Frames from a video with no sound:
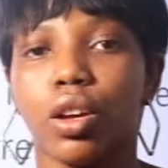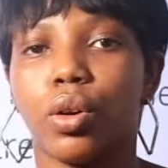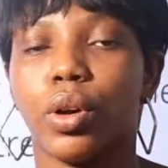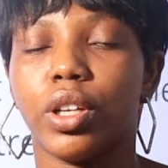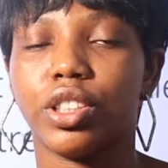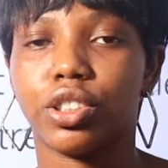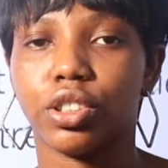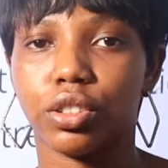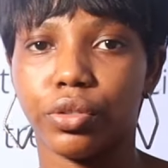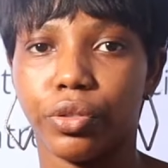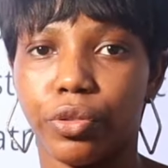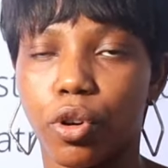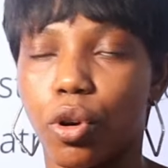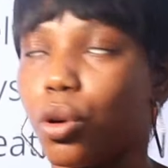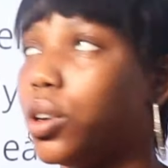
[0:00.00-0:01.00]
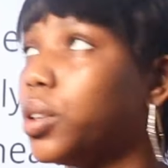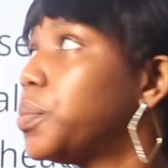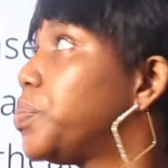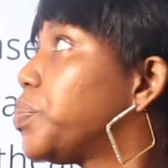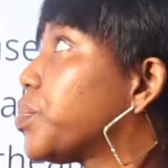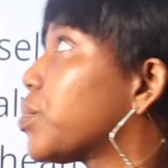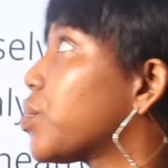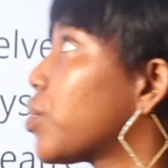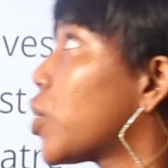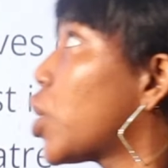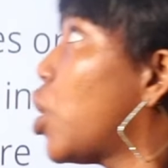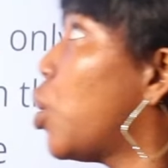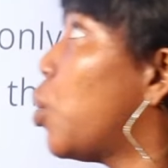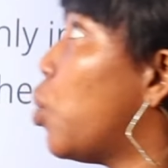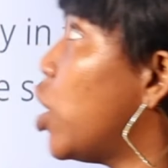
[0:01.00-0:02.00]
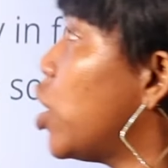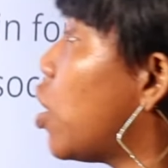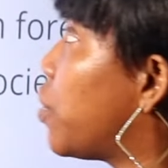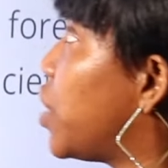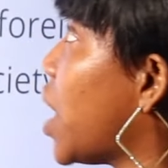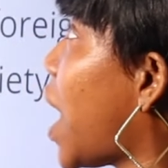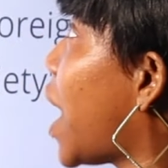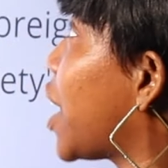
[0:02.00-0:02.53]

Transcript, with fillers: Question 4. One of the